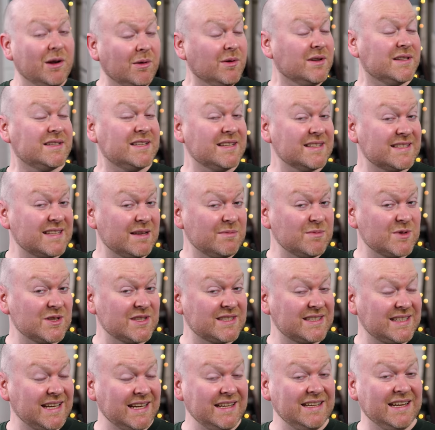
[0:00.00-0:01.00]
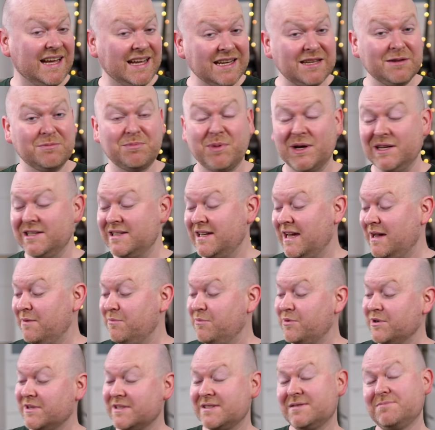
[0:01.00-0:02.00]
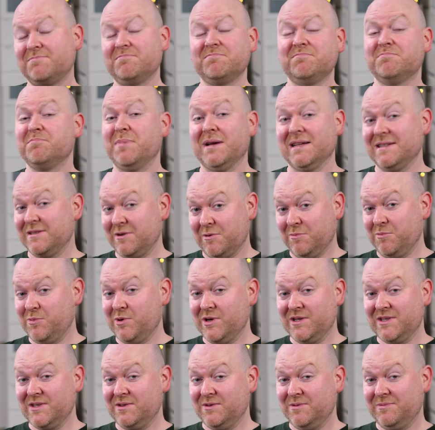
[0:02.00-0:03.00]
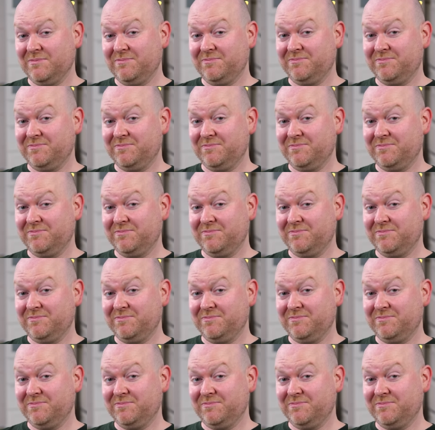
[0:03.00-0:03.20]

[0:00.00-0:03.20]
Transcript: Now let's hear some sustain added by the Empress Bass Compressor.